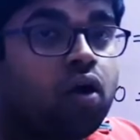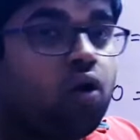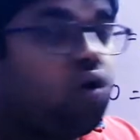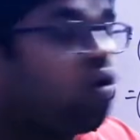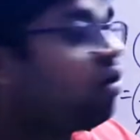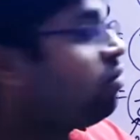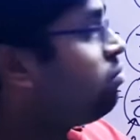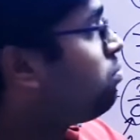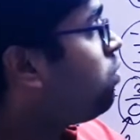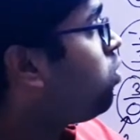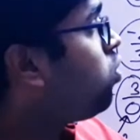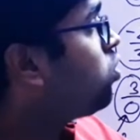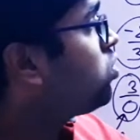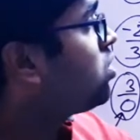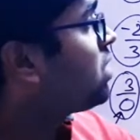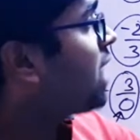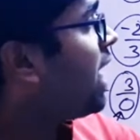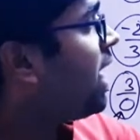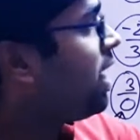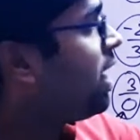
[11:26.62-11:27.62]
on both
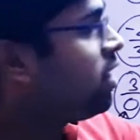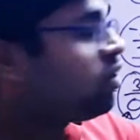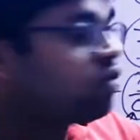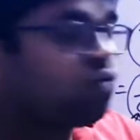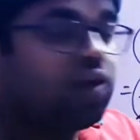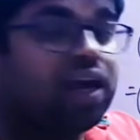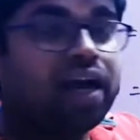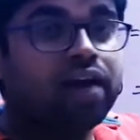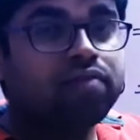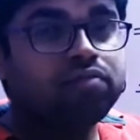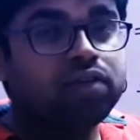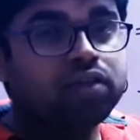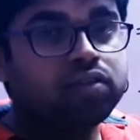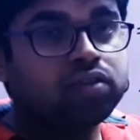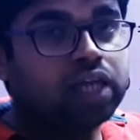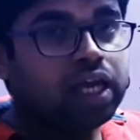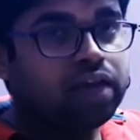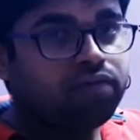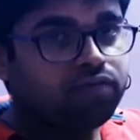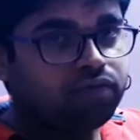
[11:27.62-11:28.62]
sides we have the
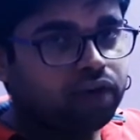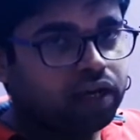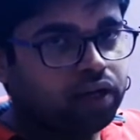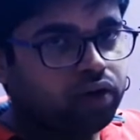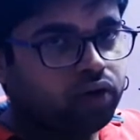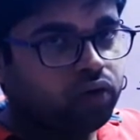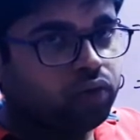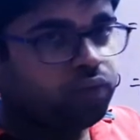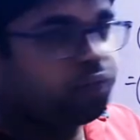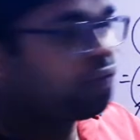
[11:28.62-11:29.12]
same value.